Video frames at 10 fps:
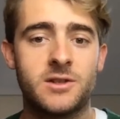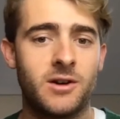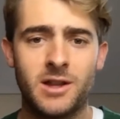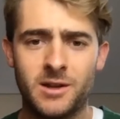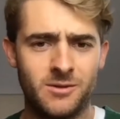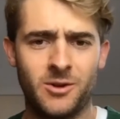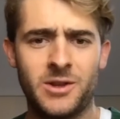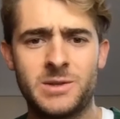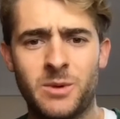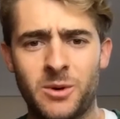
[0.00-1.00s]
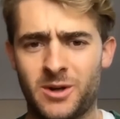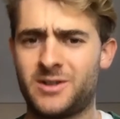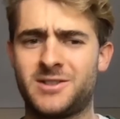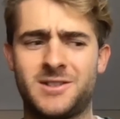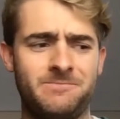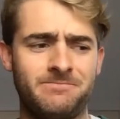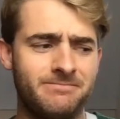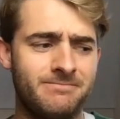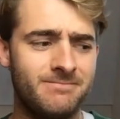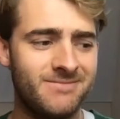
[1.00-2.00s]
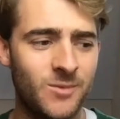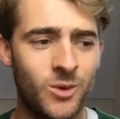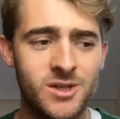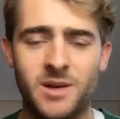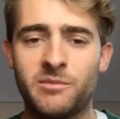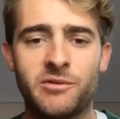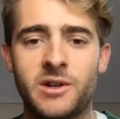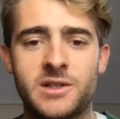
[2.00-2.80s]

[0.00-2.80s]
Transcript: So I think on this podcast one time before,